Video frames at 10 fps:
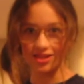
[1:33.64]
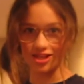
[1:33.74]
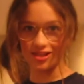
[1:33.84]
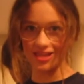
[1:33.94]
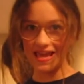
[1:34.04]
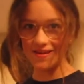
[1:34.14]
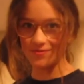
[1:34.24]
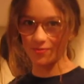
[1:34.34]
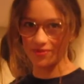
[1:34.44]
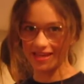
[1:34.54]
The
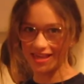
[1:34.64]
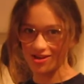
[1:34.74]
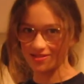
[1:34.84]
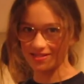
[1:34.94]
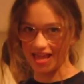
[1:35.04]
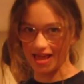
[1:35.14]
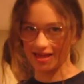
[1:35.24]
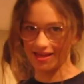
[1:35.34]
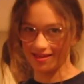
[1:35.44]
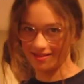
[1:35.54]
leaves will think you're
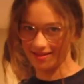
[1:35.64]
sick.